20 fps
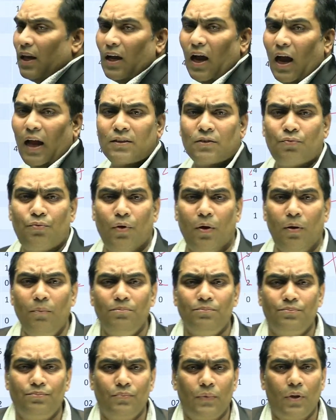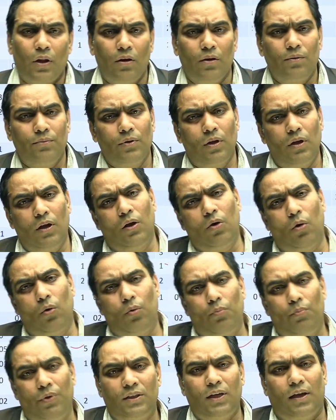asked from
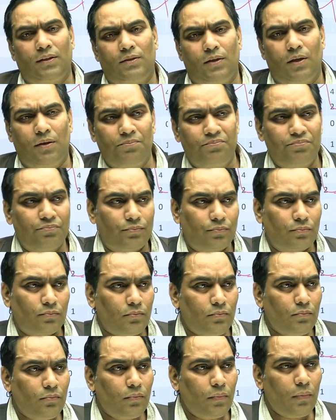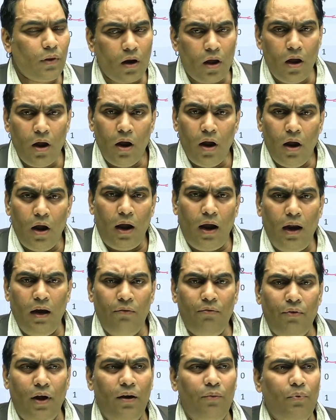economy section. And
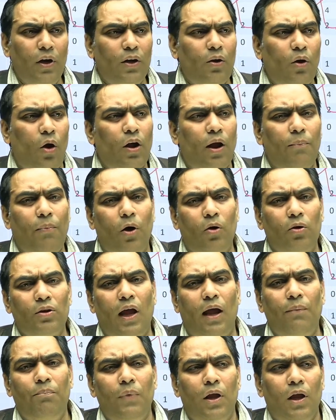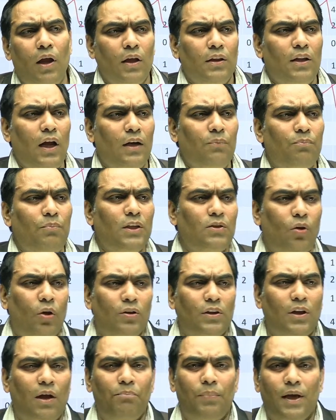when we talk about that means on
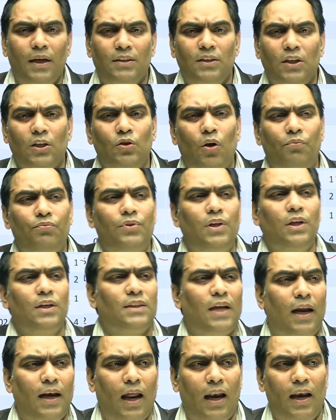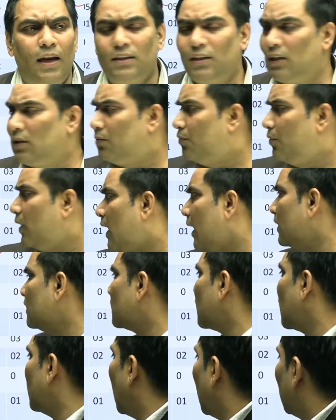the basis of this analysis, we can
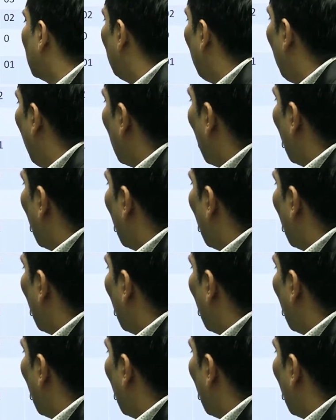say that what are